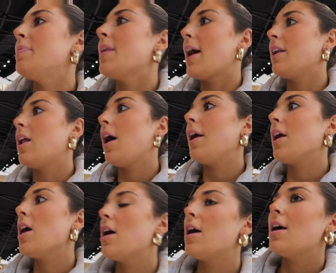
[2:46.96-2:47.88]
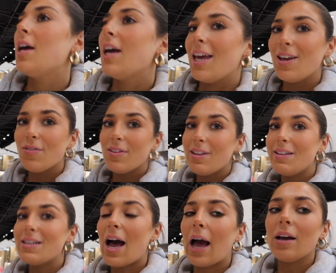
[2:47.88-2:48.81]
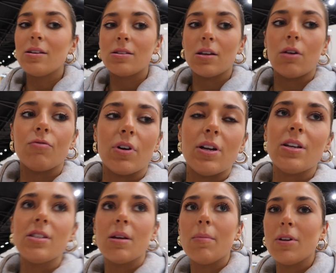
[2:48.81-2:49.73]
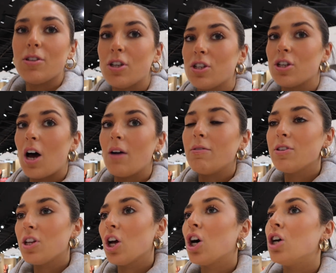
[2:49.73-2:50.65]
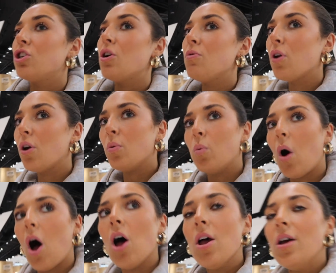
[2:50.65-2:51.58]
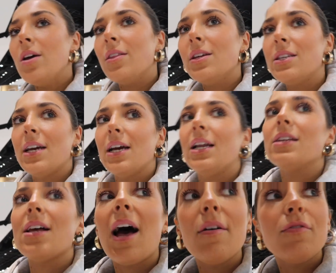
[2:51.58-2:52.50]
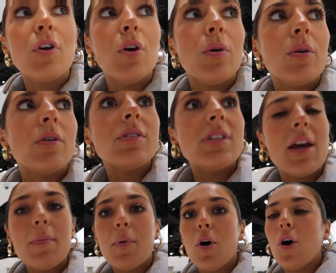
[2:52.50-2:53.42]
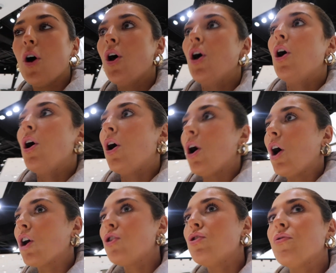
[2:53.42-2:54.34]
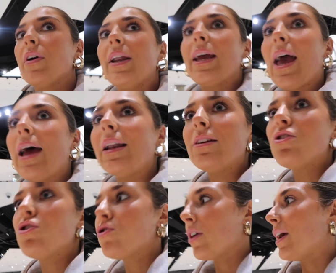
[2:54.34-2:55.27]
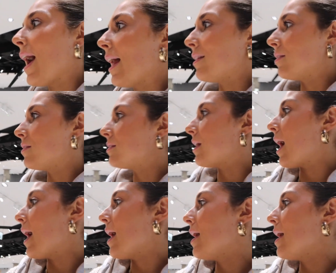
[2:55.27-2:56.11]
and like even the tags are really similar to Zara. So like, I don't know what the deal is. I have googled it, but I couldn't really get a straight answer.